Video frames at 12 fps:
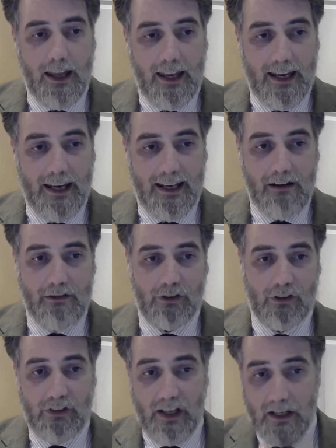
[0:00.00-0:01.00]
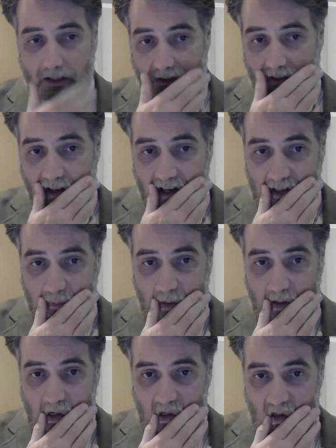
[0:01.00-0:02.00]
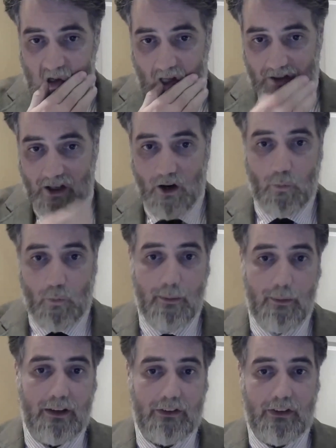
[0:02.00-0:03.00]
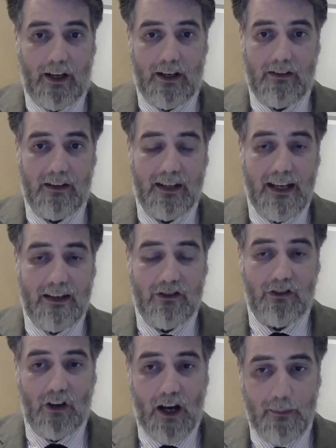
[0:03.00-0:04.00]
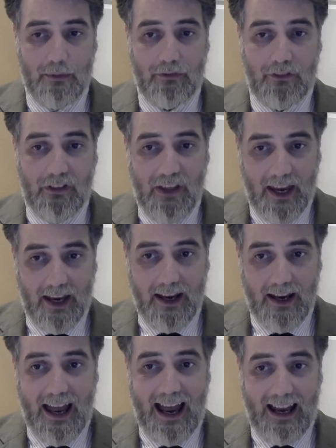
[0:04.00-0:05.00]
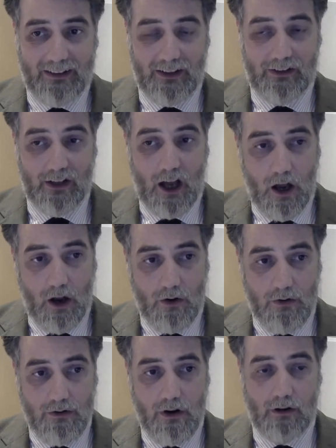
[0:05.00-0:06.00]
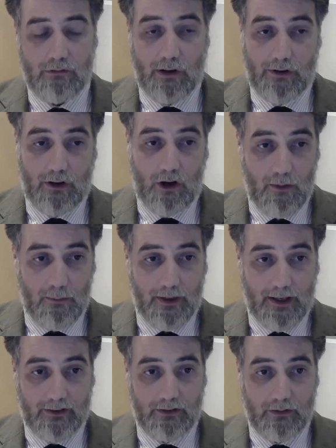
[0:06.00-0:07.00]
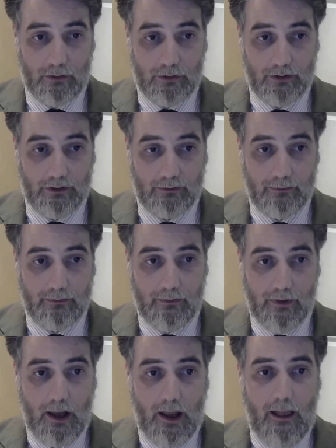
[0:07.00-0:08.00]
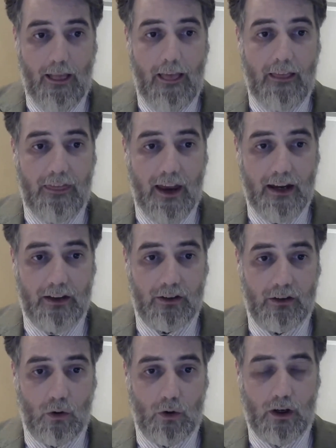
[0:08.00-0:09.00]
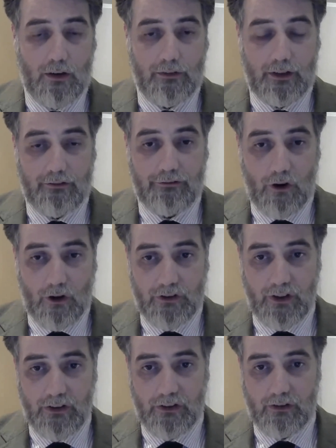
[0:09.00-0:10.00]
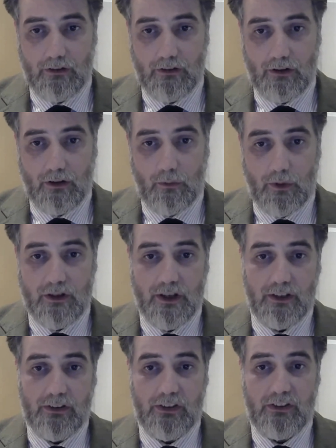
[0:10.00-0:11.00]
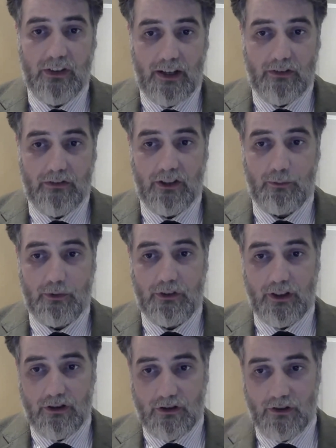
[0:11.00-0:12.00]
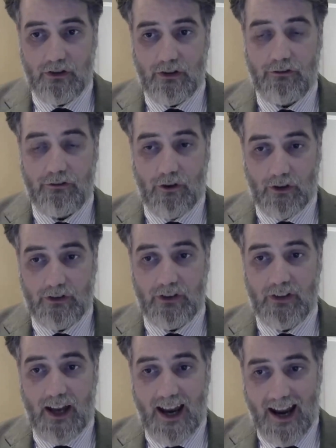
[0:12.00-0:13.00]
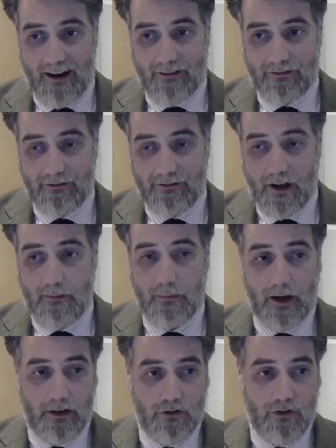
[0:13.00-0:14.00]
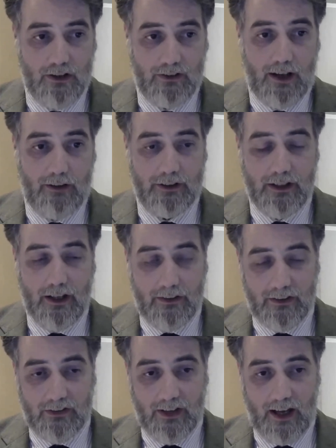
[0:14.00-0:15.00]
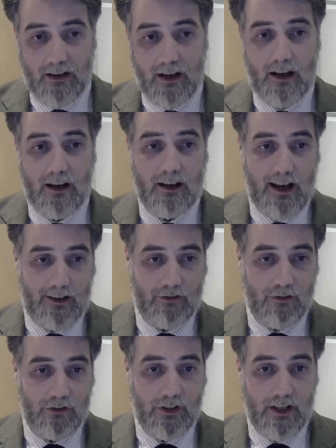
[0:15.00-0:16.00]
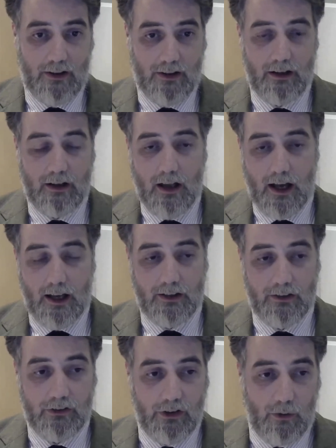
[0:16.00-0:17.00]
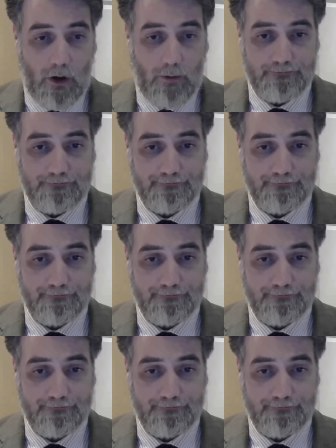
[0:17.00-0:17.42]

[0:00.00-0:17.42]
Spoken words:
In Aristotelian science, by contrast, we might say that each type of thing has its own, rather complex laws. There is a law governing foxes, which is the set of dispositions foxes have. Pine trees have another set, kestrels another, and so on.